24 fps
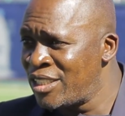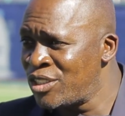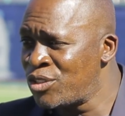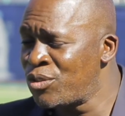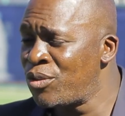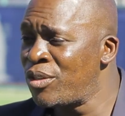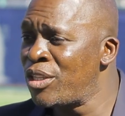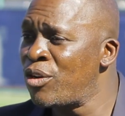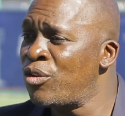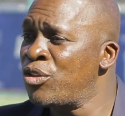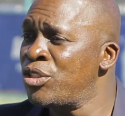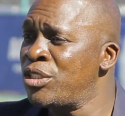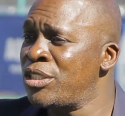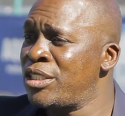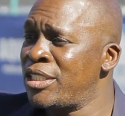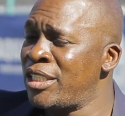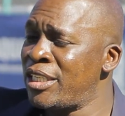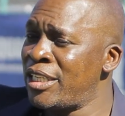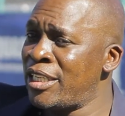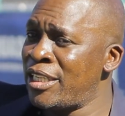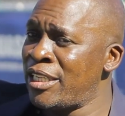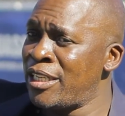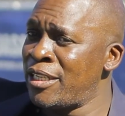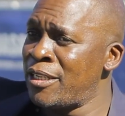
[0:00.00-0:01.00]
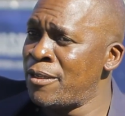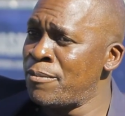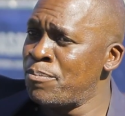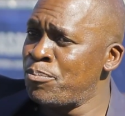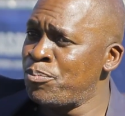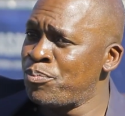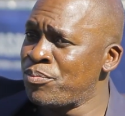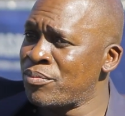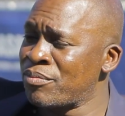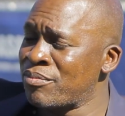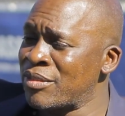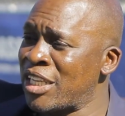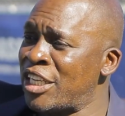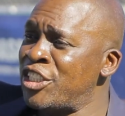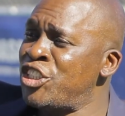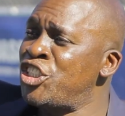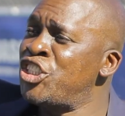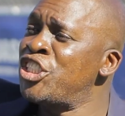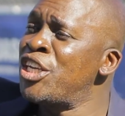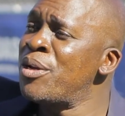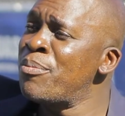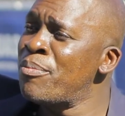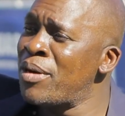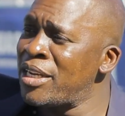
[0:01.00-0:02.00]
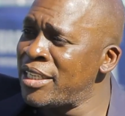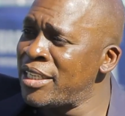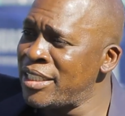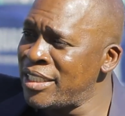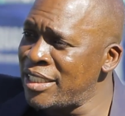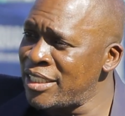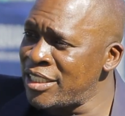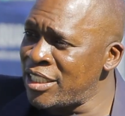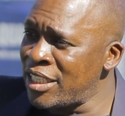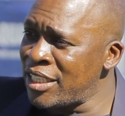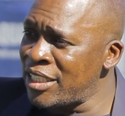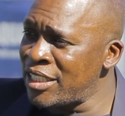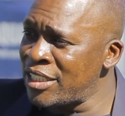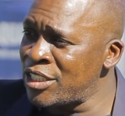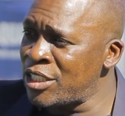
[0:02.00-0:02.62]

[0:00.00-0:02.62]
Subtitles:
So there was a German